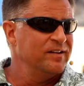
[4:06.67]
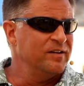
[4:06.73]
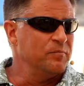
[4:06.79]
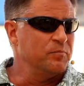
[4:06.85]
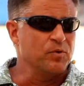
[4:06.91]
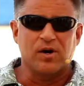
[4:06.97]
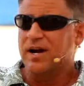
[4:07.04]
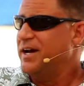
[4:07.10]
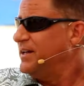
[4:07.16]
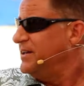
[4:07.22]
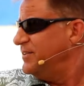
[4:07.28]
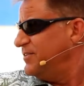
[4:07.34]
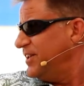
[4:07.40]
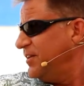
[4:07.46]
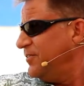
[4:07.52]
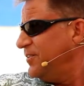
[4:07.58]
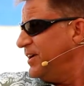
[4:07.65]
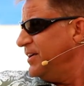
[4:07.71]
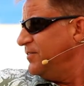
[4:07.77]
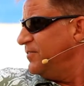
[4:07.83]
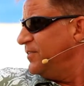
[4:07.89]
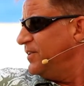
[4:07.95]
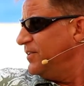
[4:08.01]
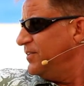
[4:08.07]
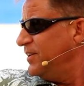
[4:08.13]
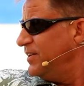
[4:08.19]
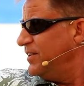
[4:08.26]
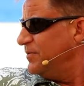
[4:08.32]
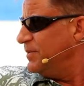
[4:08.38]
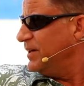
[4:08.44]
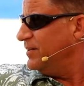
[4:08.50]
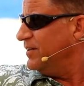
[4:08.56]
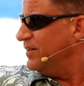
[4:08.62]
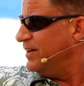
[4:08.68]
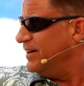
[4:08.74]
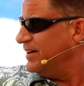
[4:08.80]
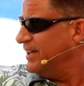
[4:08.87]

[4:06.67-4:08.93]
a bride is that right what you did about